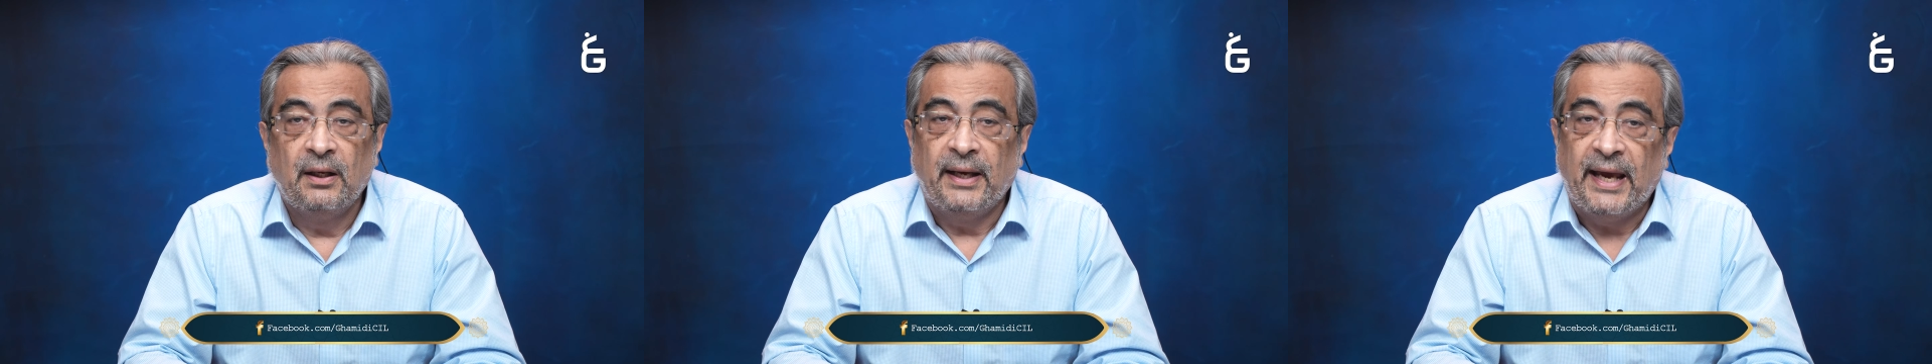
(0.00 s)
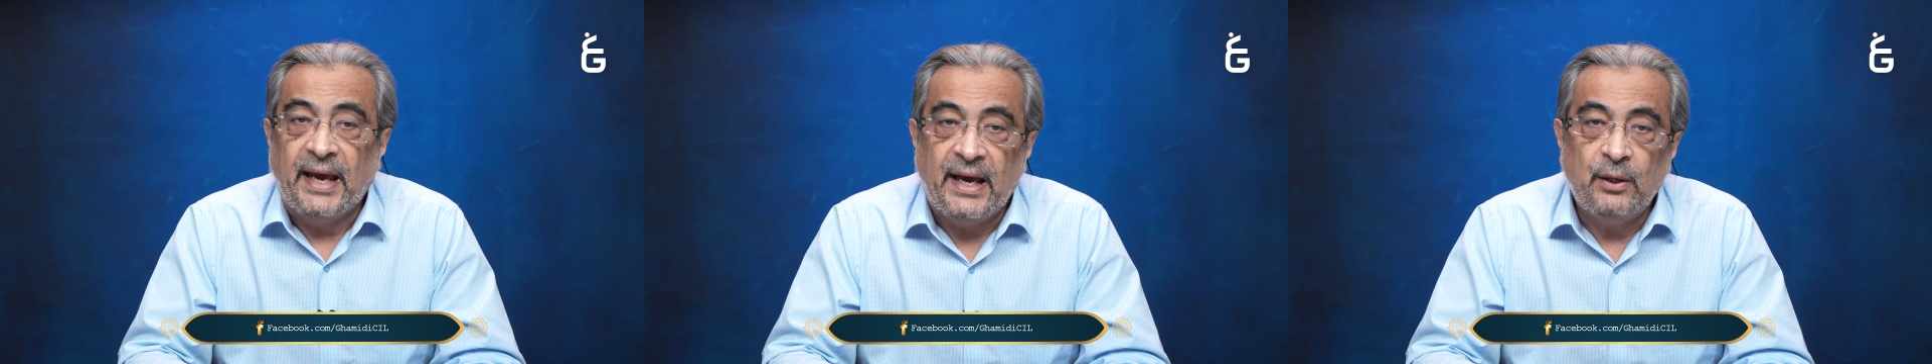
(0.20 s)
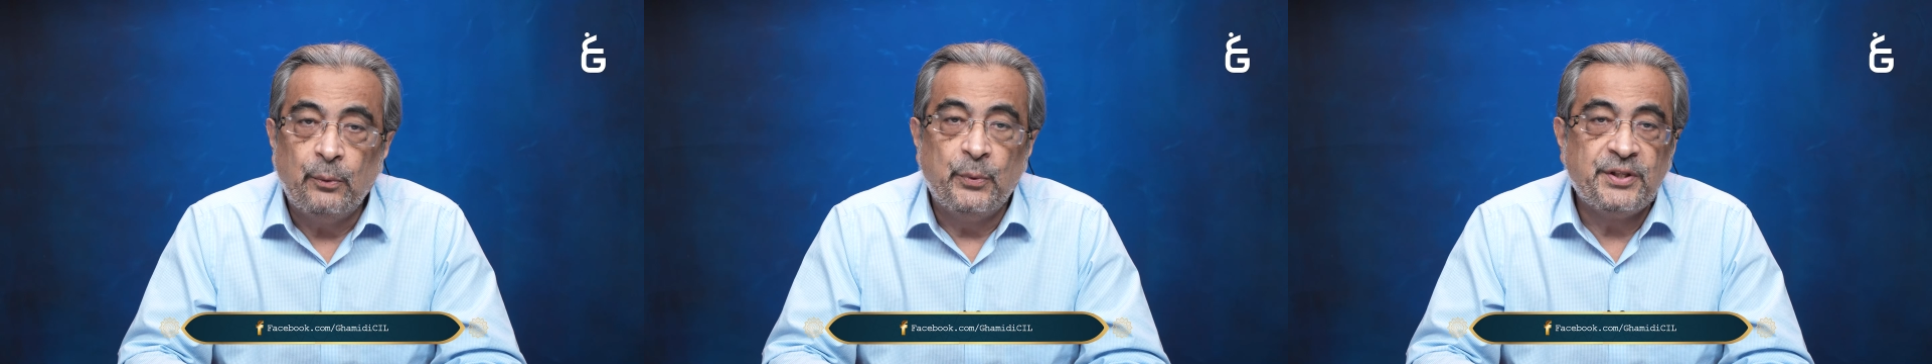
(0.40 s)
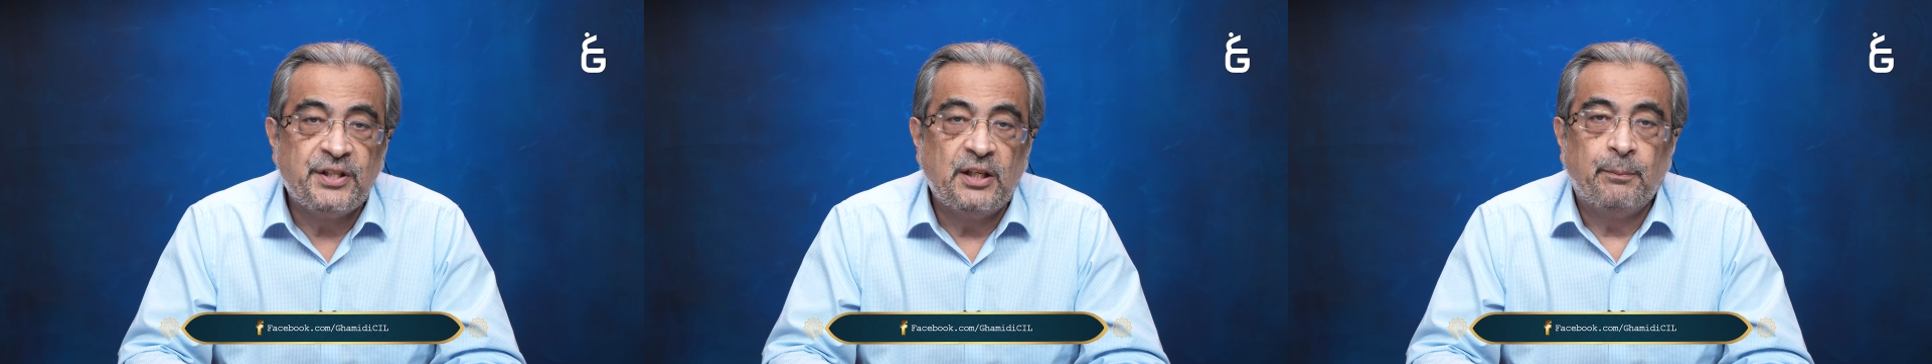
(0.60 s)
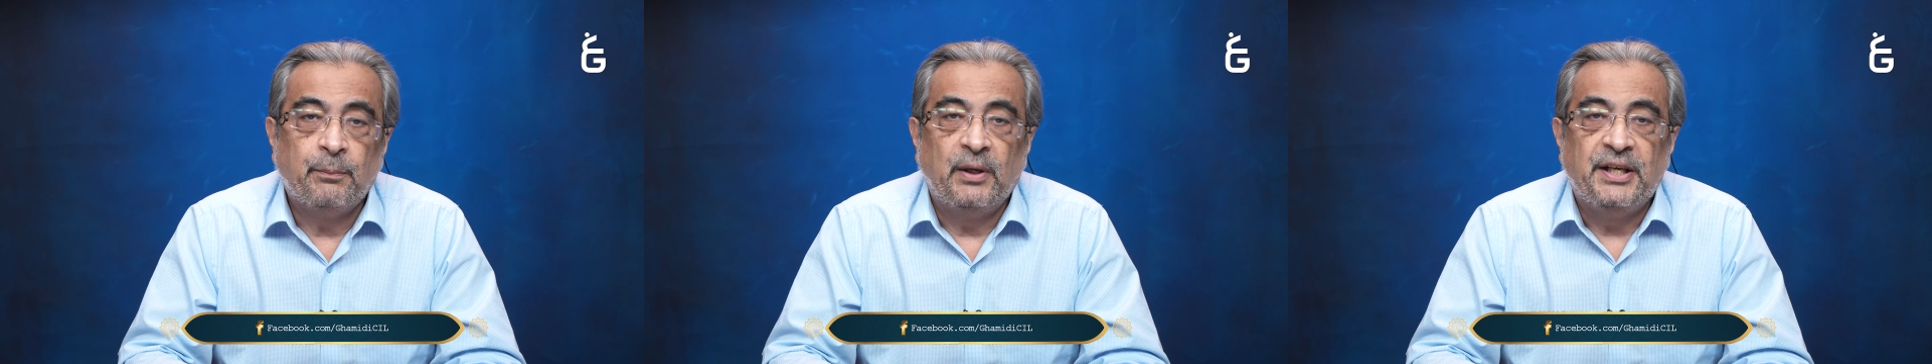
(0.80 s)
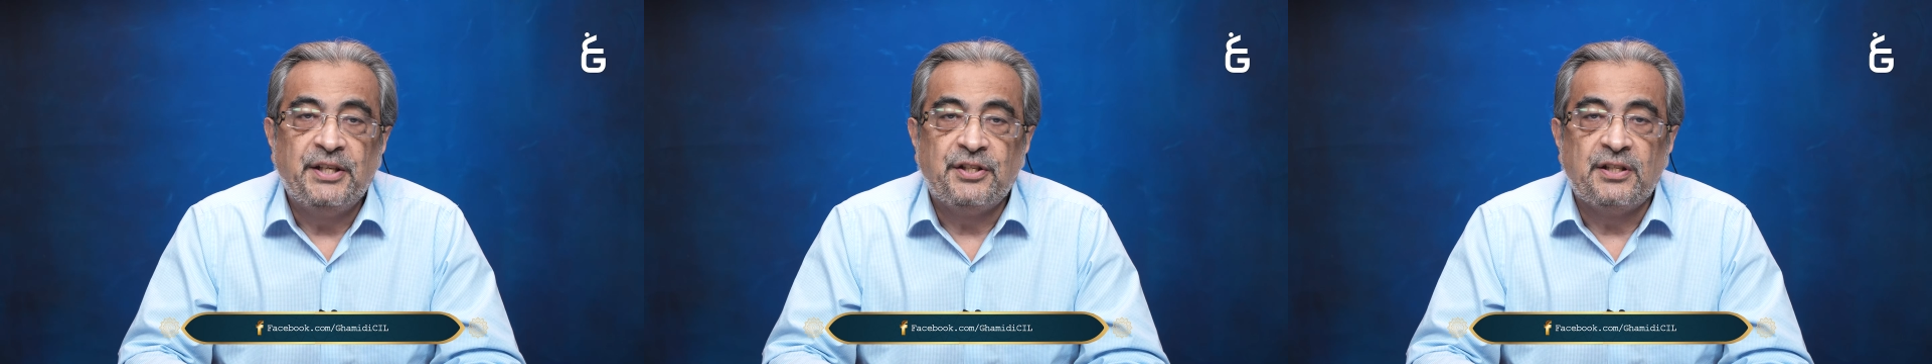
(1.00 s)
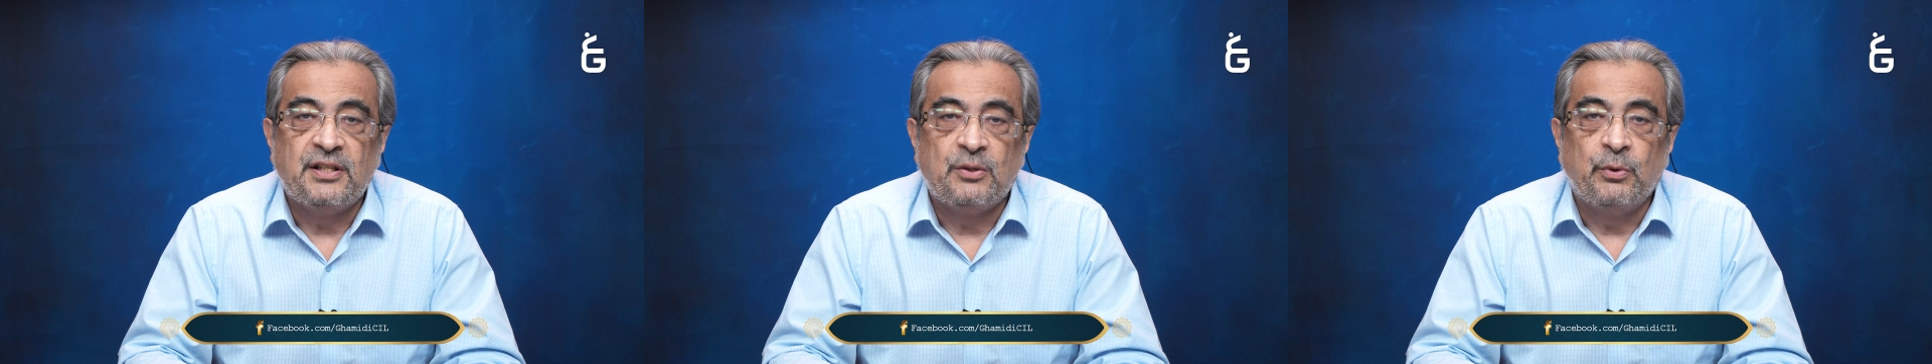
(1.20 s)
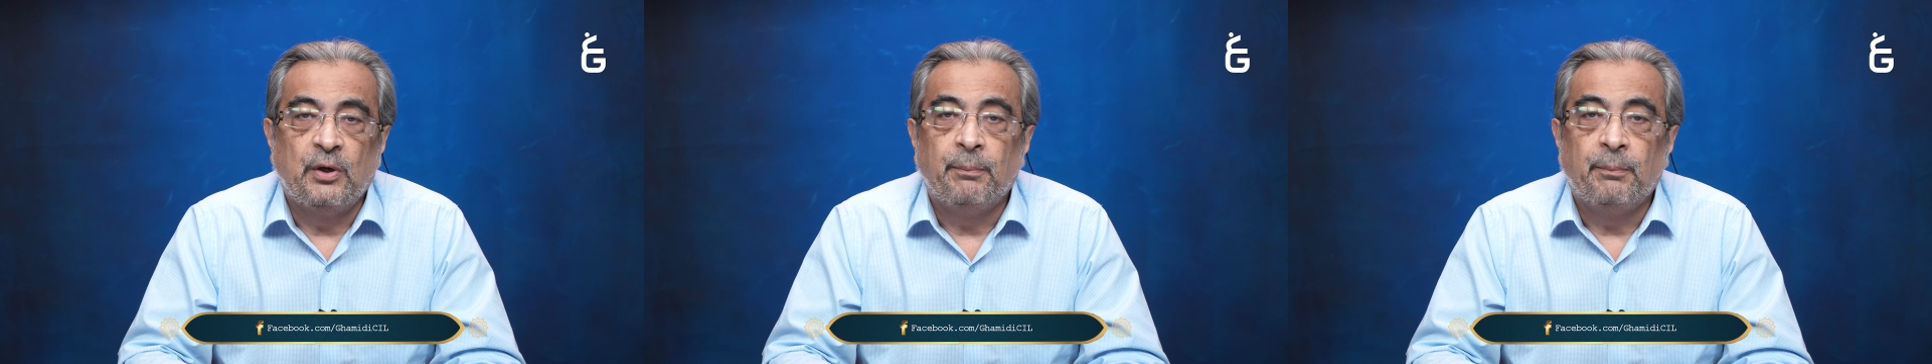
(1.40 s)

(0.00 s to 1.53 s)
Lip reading: and visit places where